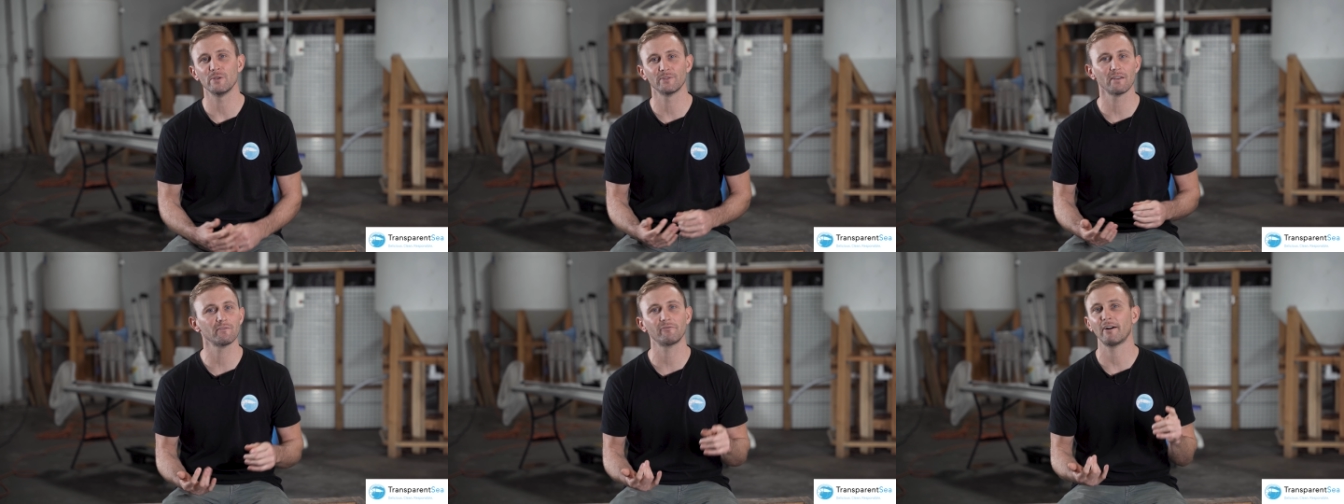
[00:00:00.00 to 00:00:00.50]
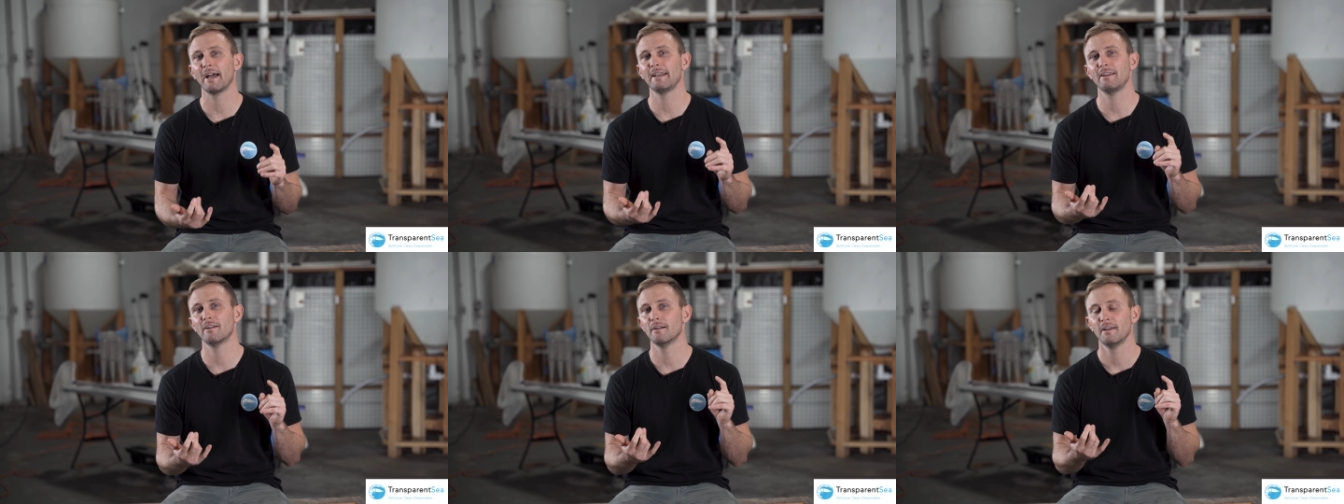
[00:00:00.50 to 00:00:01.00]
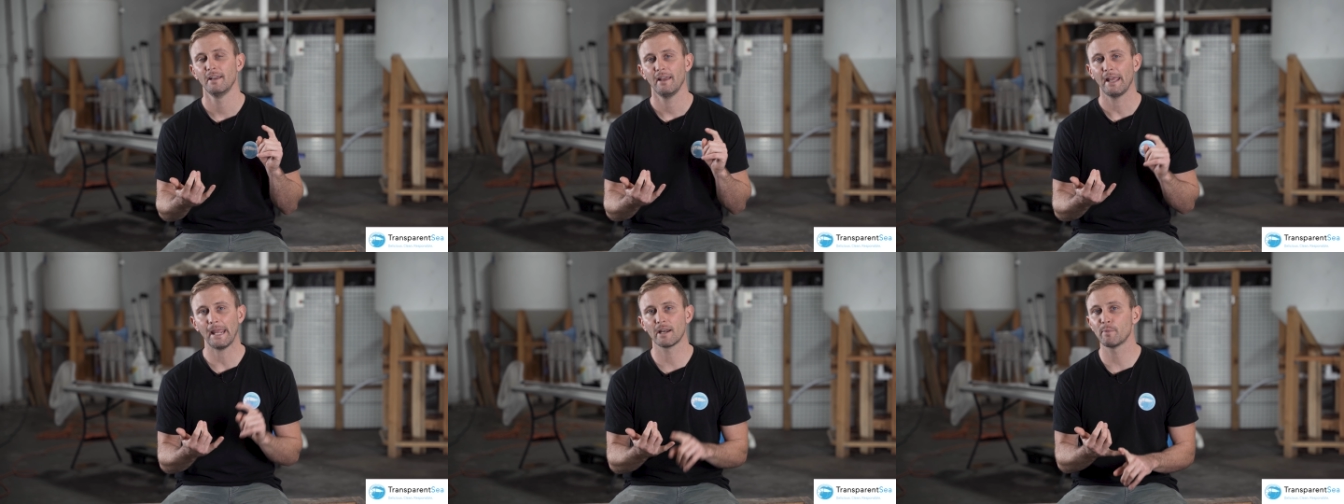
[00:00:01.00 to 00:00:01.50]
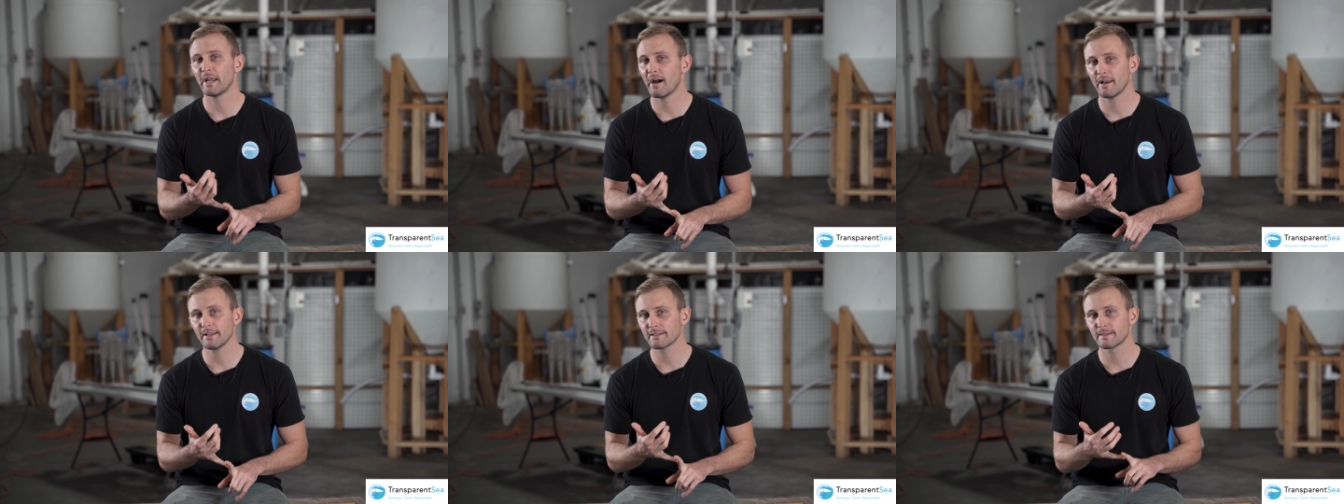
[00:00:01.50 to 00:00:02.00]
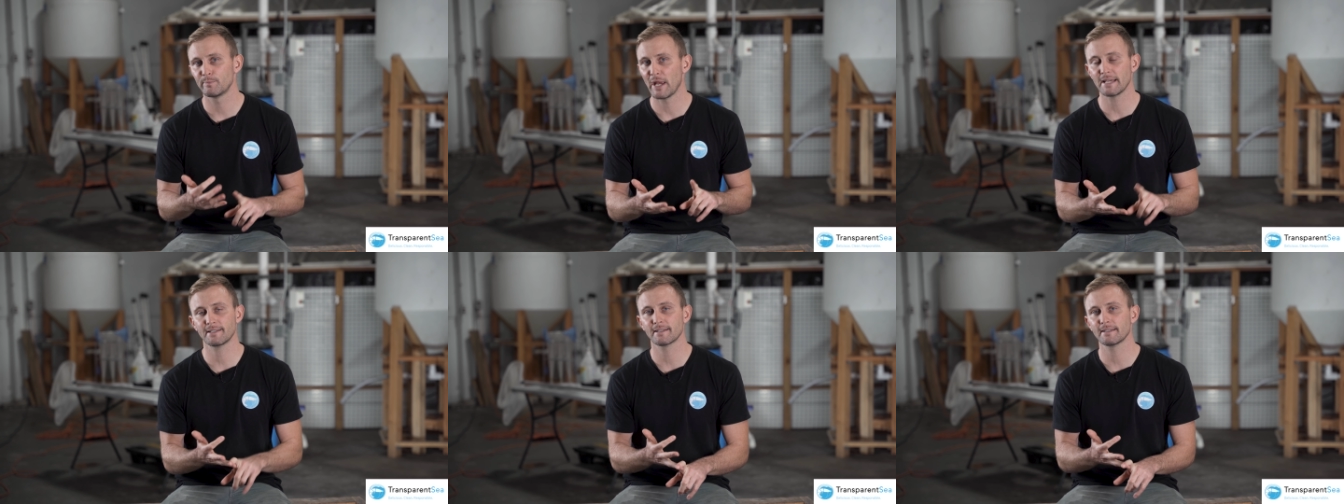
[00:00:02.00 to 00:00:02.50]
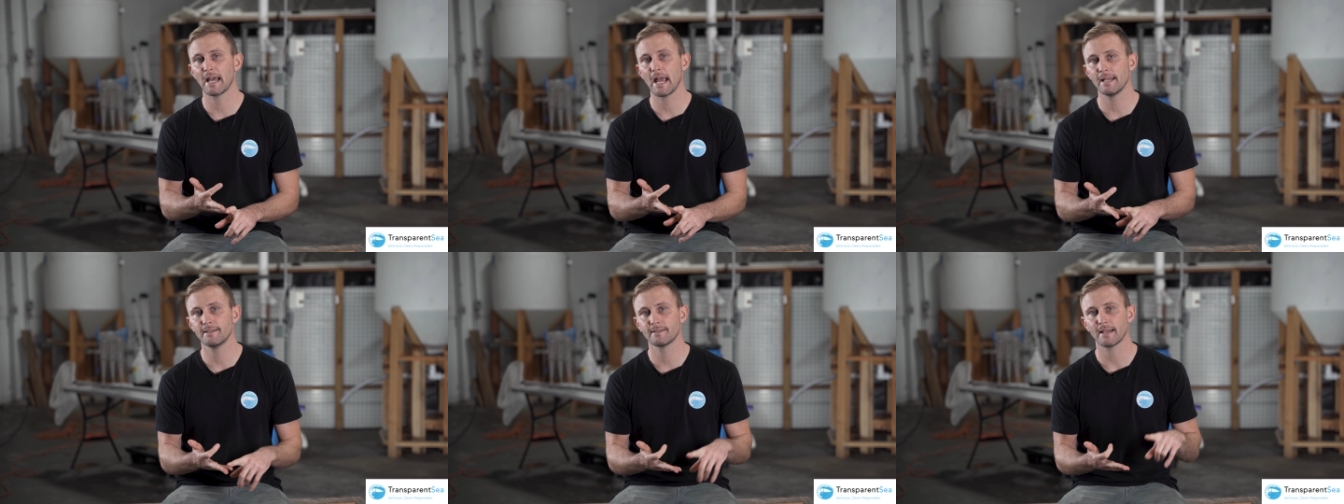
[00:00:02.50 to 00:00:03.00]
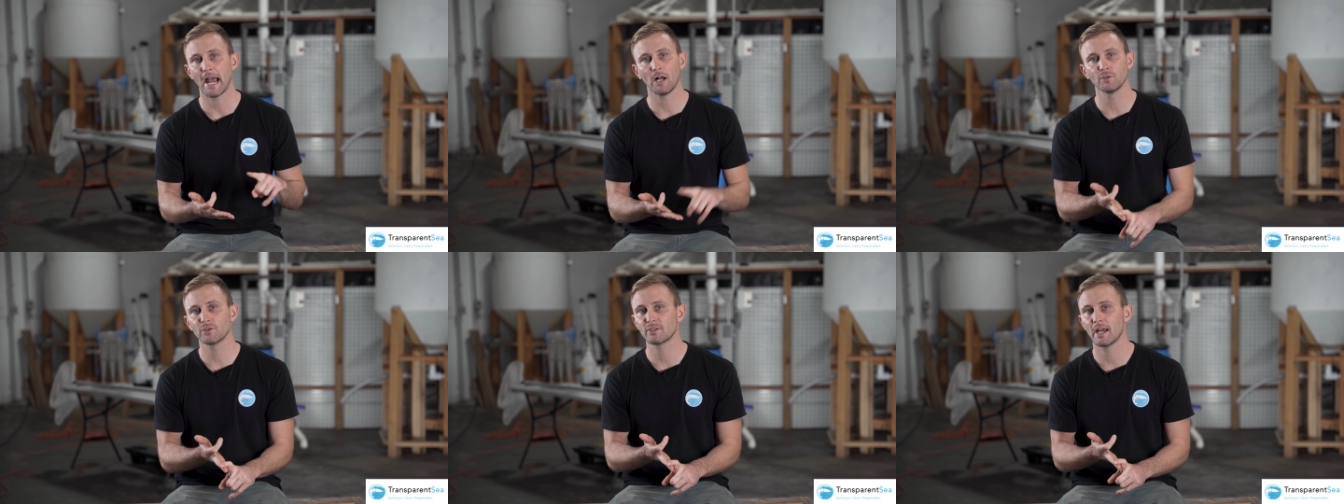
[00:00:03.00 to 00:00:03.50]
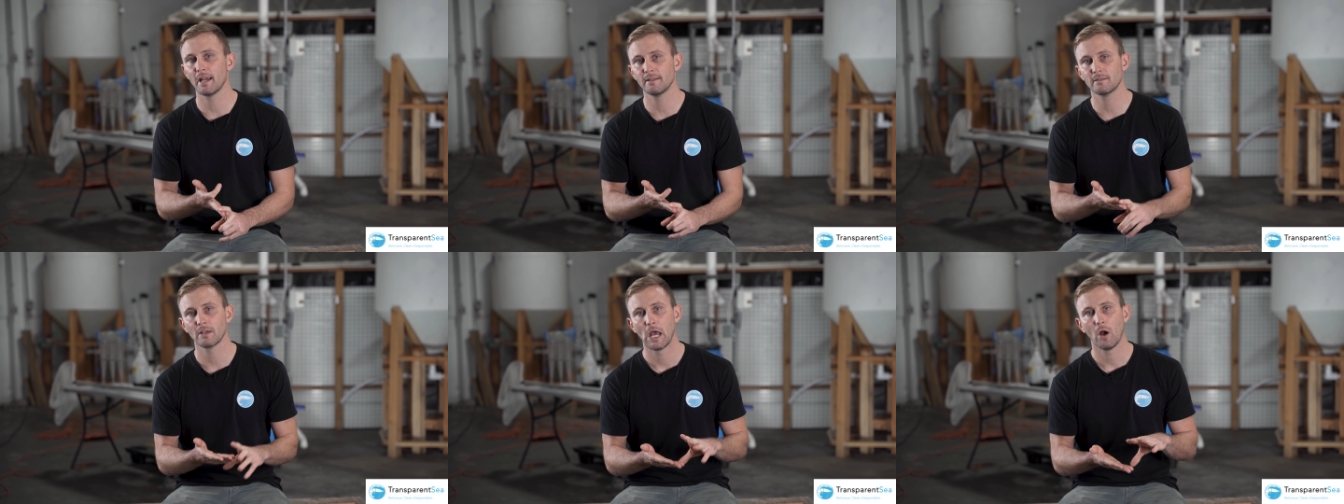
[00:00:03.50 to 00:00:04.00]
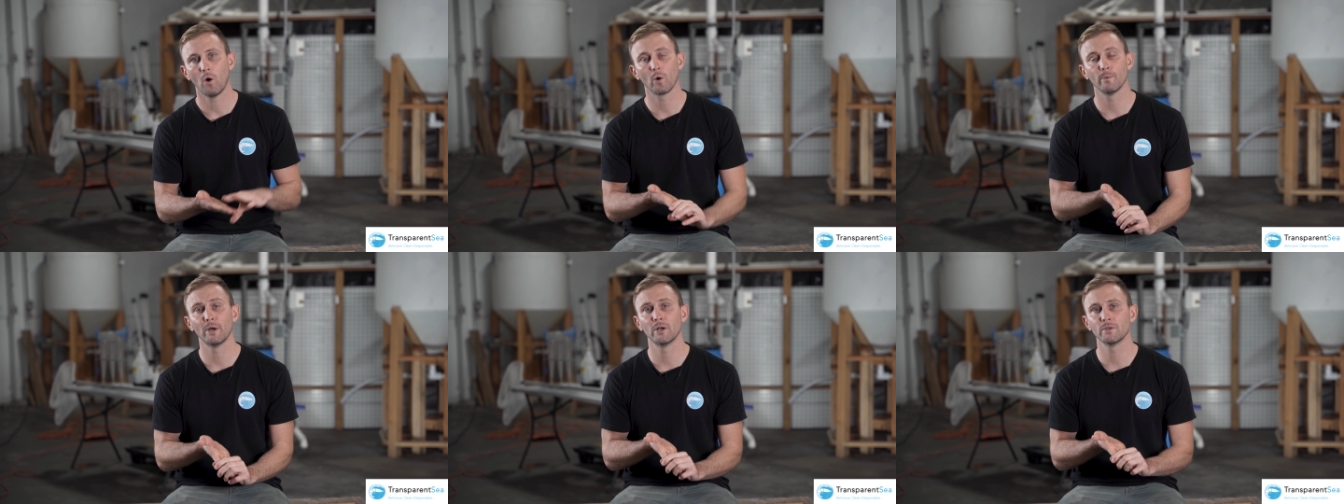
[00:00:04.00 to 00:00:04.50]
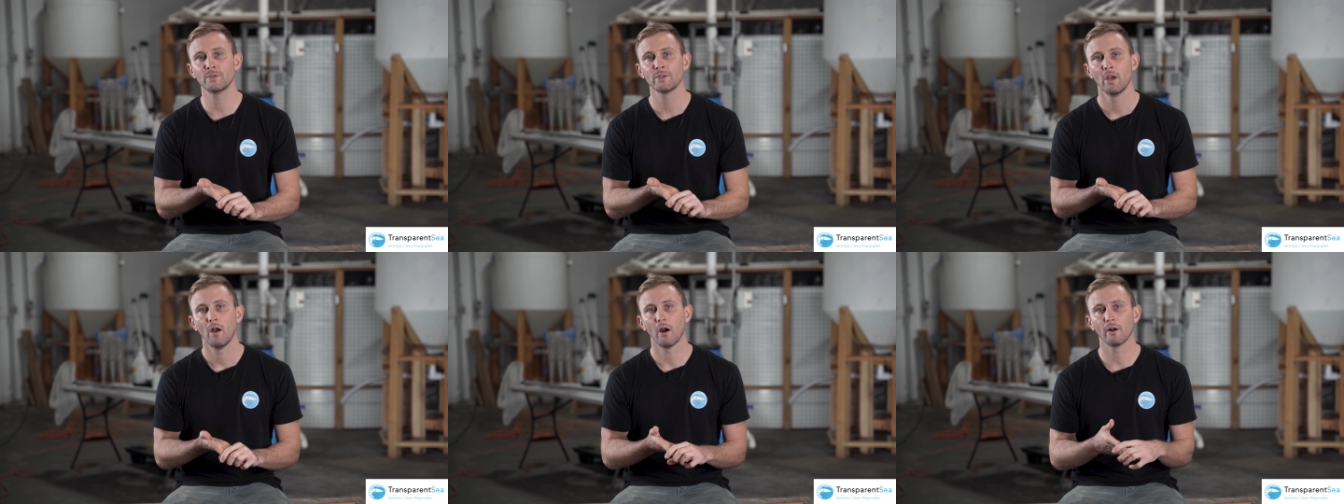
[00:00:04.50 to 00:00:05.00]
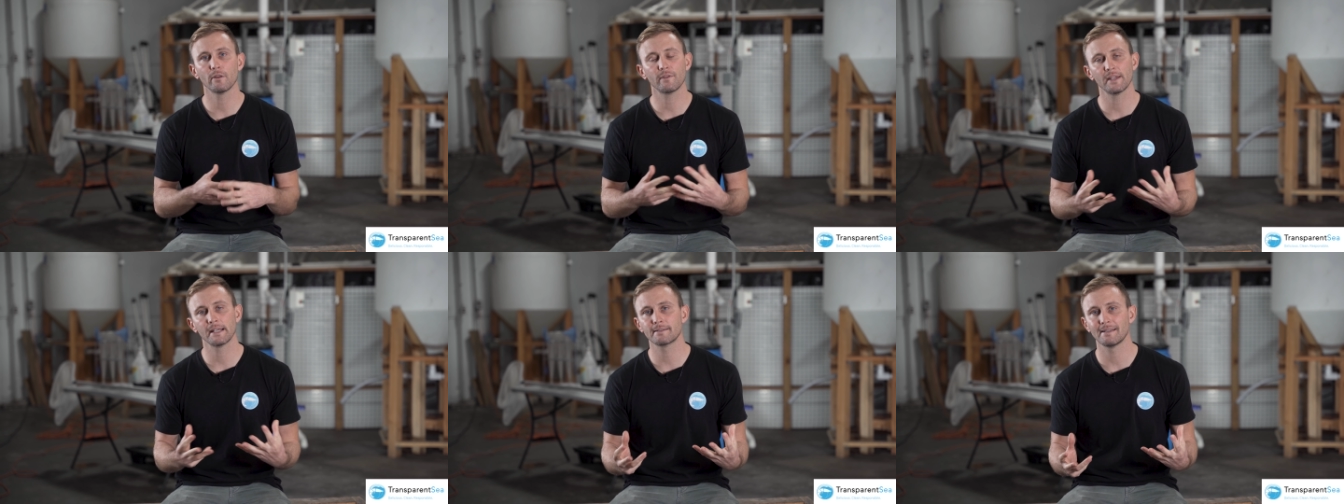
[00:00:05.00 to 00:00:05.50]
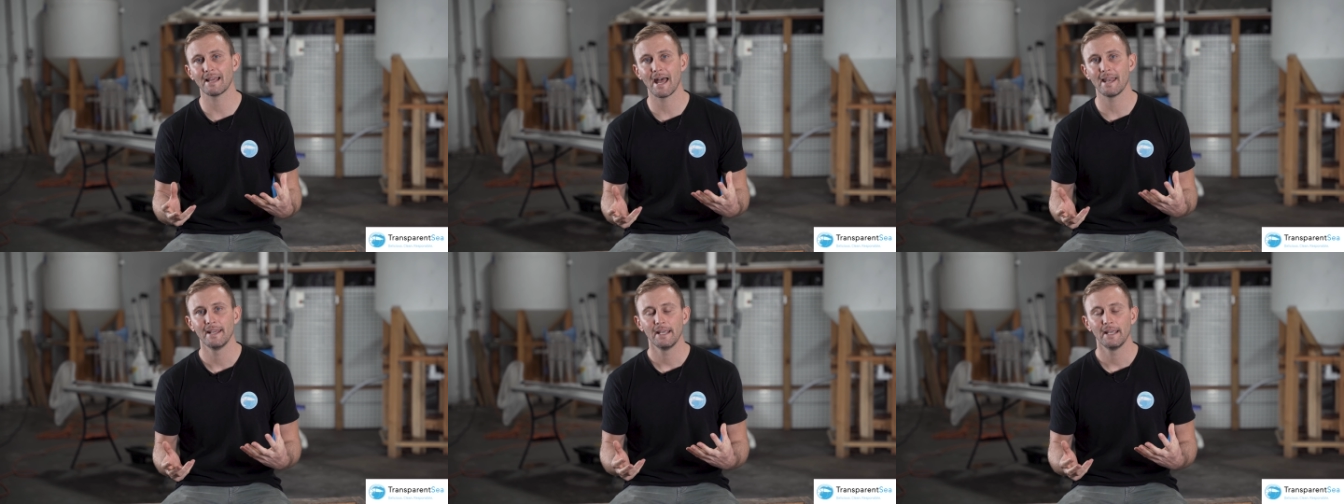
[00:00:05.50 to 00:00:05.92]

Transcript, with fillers: You'll never find here antibiotics, pesticides, algicides, hormones, or other things that